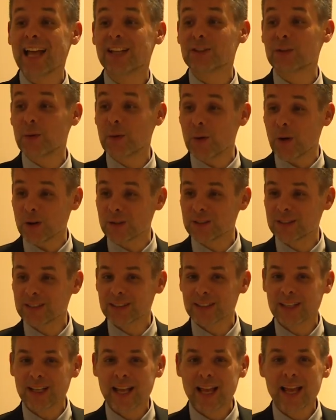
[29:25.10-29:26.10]
End quote.
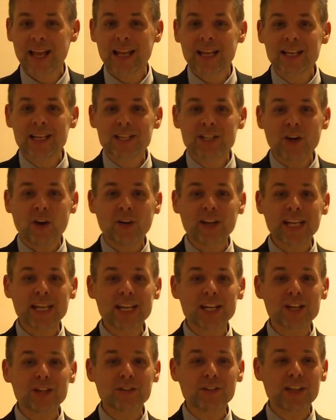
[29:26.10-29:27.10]
So
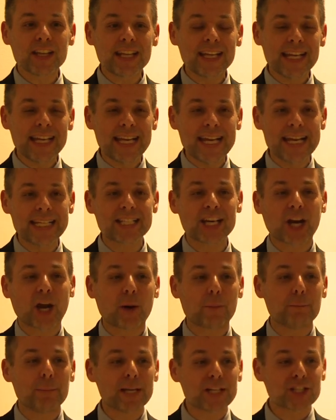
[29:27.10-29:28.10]
here it's a
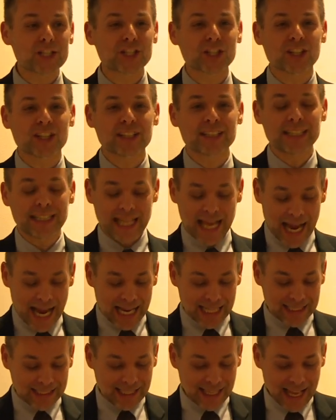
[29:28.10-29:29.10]
commission
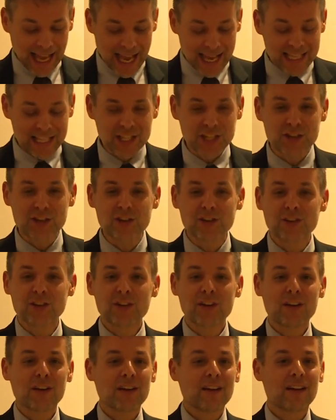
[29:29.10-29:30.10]
that has
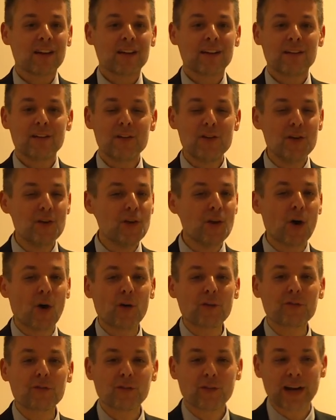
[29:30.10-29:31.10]

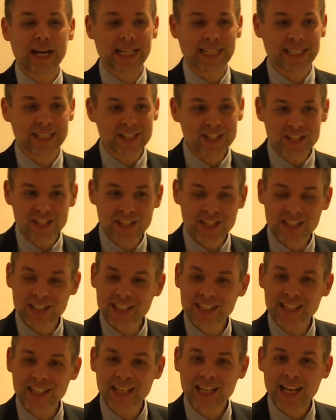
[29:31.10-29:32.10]
no friends
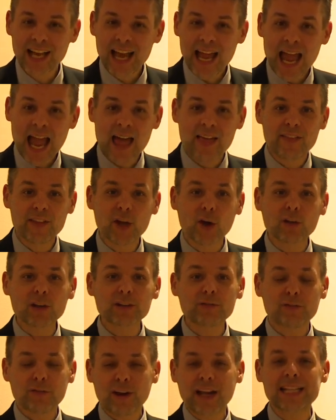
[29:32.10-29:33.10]
and the
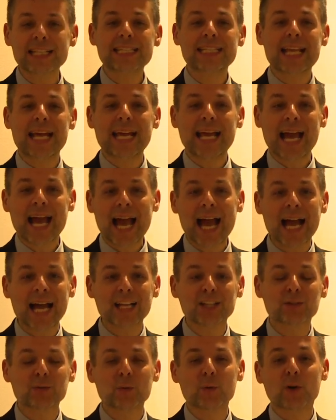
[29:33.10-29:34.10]
only friends they
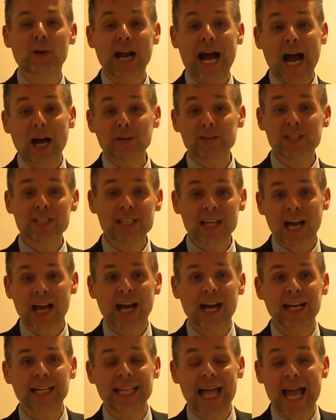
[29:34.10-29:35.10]
had were
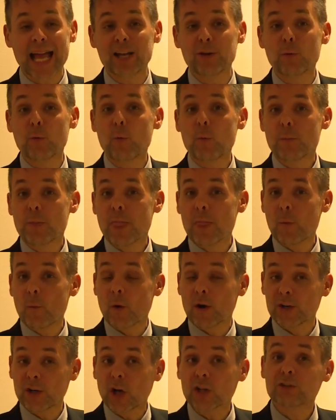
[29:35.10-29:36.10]
outside and
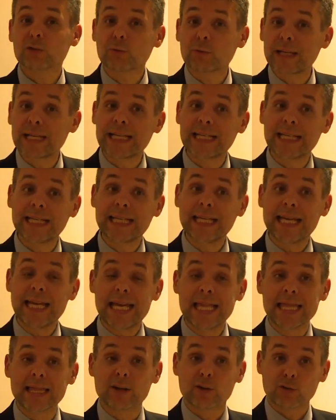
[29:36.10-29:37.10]
were not really
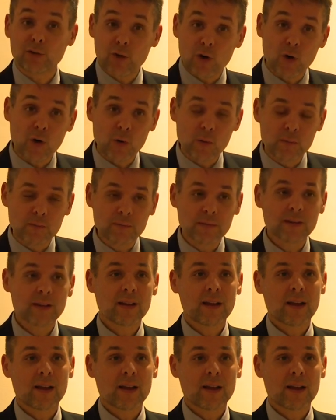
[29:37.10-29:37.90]
in the room,